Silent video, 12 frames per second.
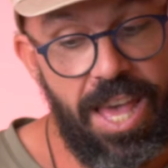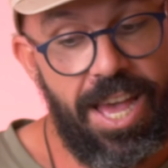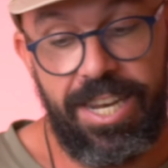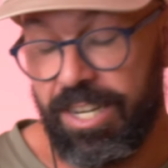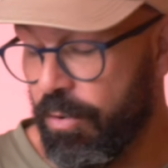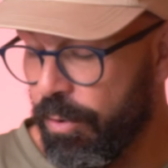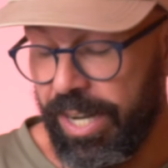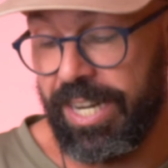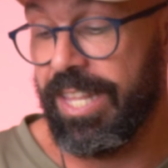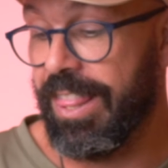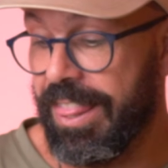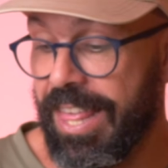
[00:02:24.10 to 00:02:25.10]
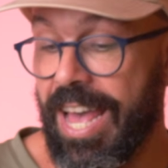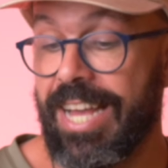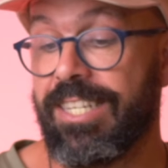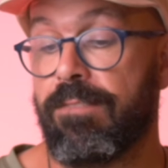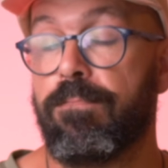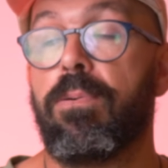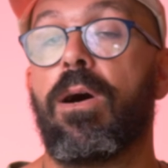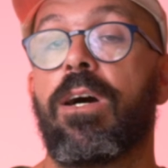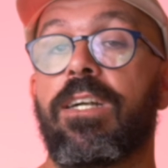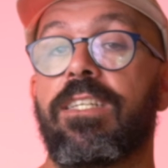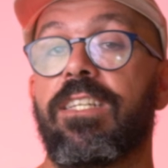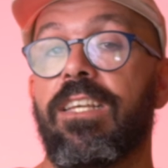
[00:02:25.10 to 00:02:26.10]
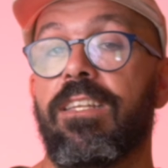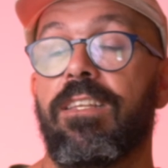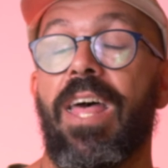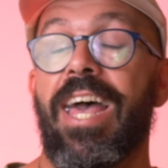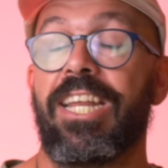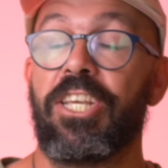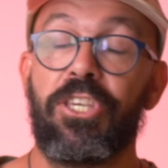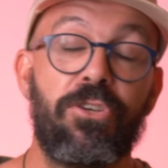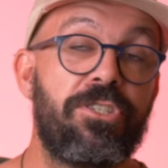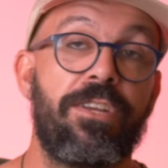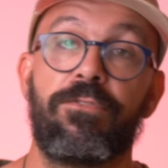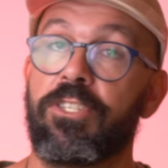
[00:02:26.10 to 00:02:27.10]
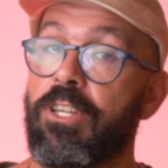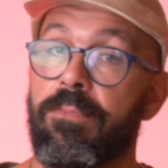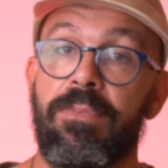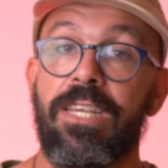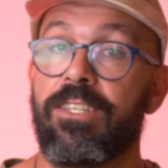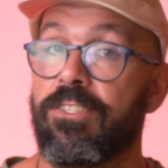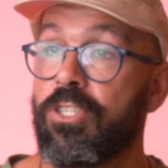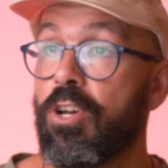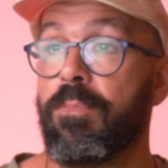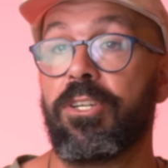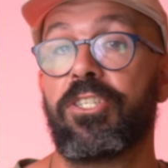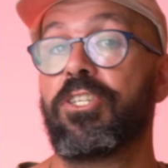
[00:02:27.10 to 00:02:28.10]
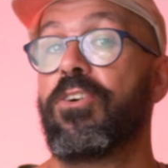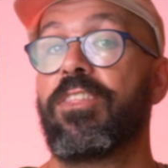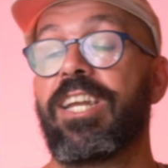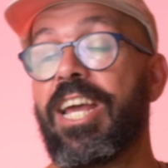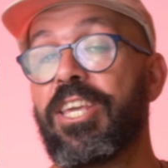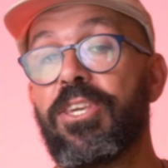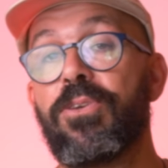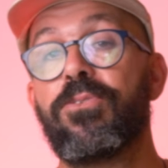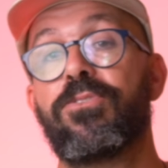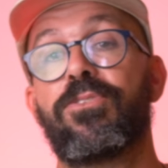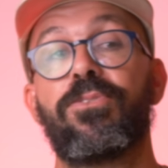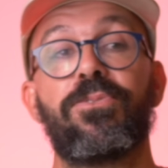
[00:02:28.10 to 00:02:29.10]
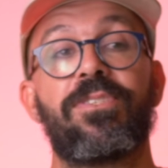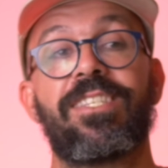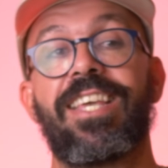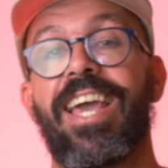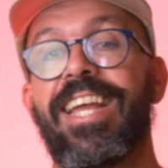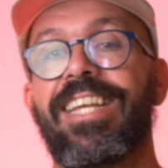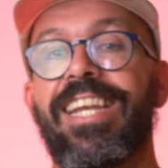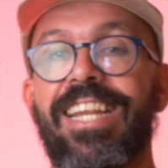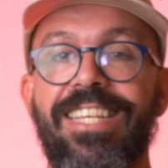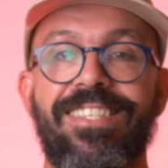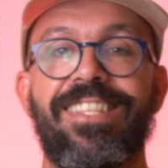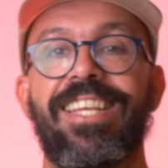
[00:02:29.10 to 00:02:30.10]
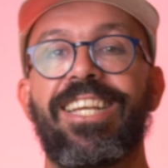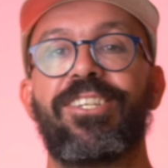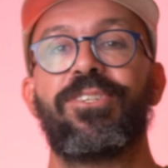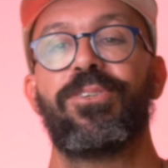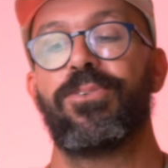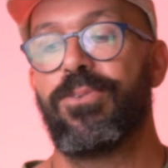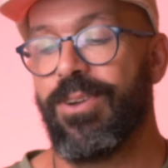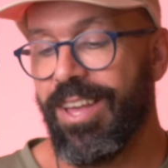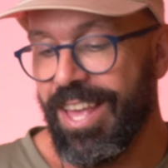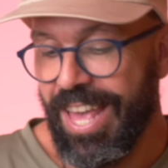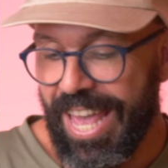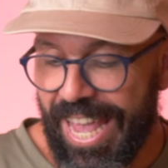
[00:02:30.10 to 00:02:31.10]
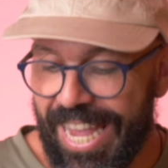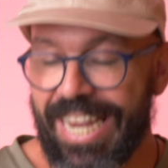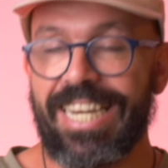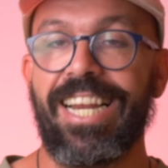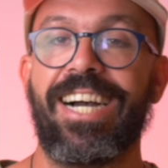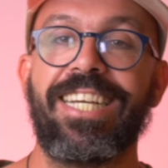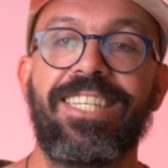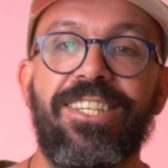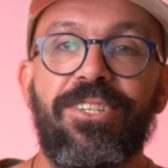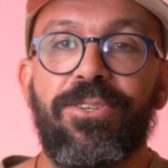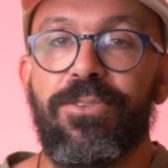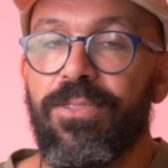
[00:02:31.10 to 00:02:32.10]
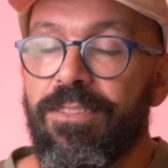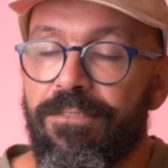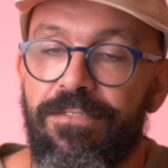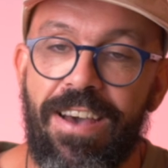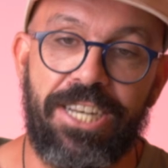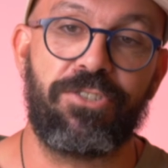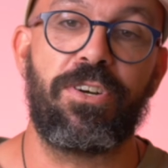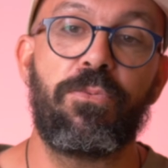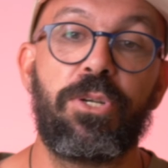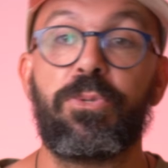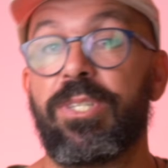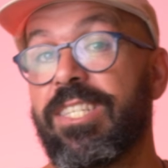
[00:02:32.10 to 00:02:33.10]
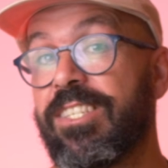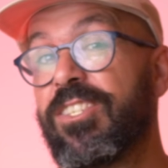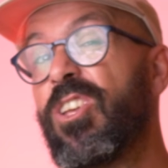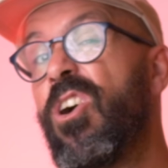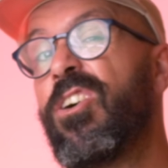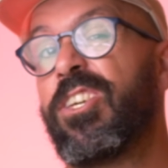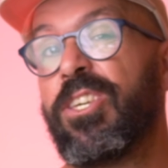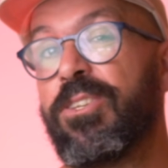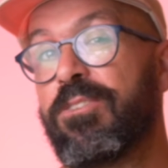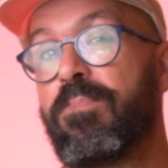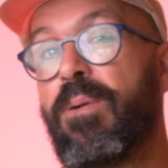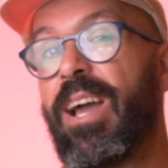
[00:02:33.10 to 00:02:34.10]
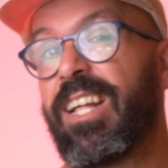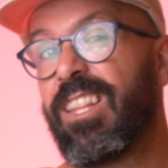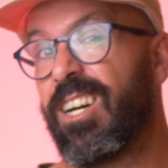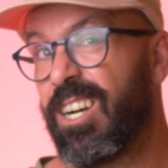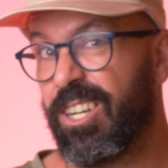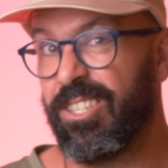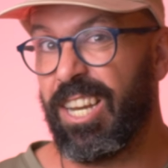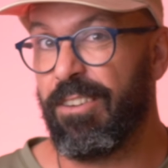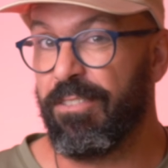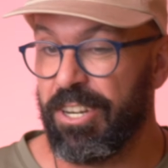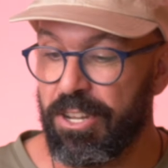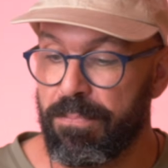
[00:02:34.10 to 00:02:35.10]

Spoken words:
And really, that part had a huge influence on me. So much so that I used to skate listening to Ignite, to Patron, which was the song used by Clark on that video